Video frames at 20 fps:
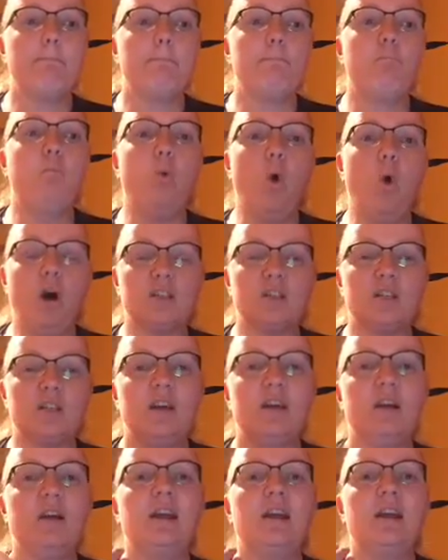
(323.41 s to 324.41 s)
What
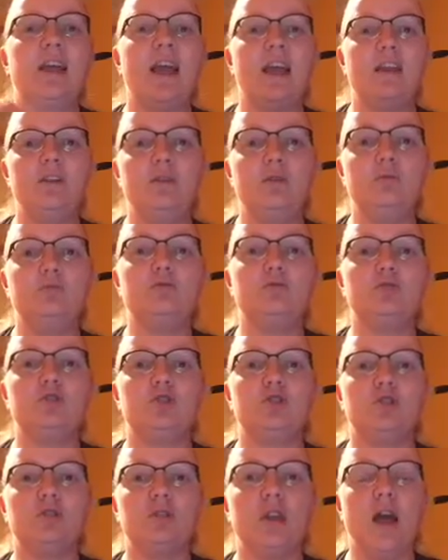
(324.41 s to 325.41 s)
can you
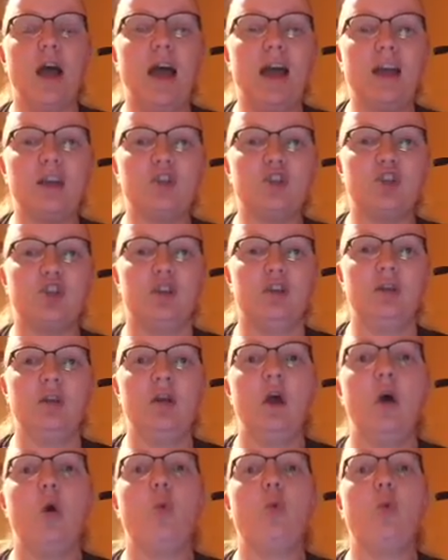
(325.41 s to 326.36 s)
action?